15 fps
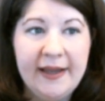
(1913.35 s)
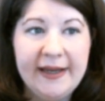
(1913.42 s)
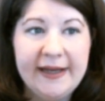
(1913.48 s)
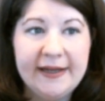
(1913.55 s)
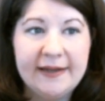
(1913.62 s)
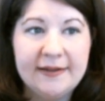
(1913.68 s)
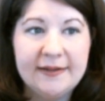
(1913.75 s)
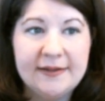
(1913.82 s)

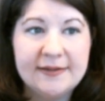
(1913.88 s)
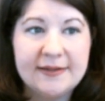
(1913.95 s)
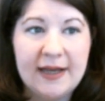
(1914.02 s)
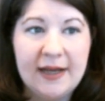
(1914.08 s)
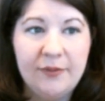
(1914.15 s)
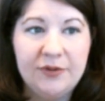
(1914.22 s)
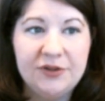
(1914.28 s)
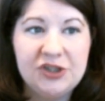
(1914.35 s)
and
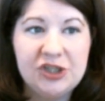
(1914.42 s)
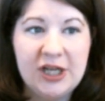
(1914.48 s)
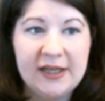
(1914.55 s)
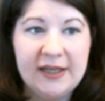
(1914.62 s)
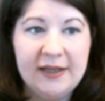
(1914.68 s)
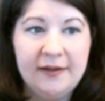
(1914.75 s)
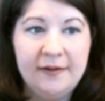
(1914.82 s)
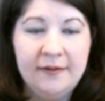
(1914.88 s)
I will
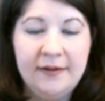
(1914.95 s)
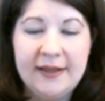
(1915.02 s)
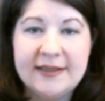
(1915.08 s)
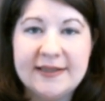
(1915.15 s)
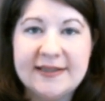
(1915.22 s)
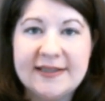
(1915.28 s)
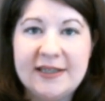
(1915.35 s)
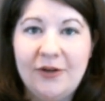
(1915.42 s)
check in
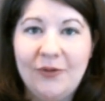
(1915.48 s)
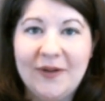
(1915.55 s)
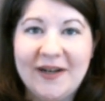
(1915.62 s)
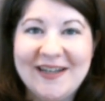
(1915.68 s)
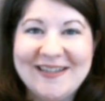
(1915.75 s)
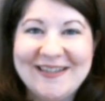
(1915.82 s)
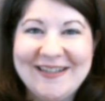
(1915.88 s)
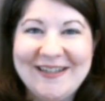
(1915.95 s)
and see you when
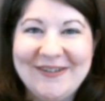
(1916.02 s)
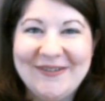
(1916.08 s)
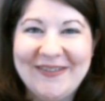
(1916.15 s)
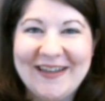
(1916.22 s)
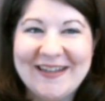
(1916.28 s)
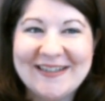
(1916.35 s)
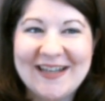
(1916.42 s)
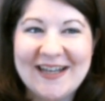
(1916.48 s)
I see you.
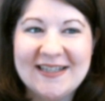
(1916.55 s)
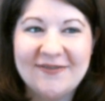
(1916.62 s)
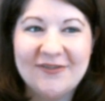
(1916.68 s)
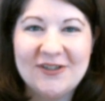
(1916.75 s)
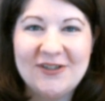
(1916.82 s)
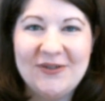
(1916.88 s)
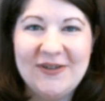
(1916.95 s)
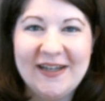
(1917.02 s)
Thanks, guys,
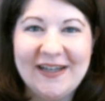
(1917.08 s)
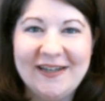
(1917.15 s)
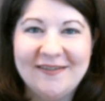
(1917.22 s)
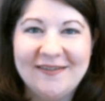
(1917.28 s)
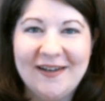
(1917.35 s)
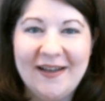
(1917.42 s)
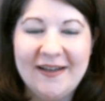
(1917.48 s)
for tuning in.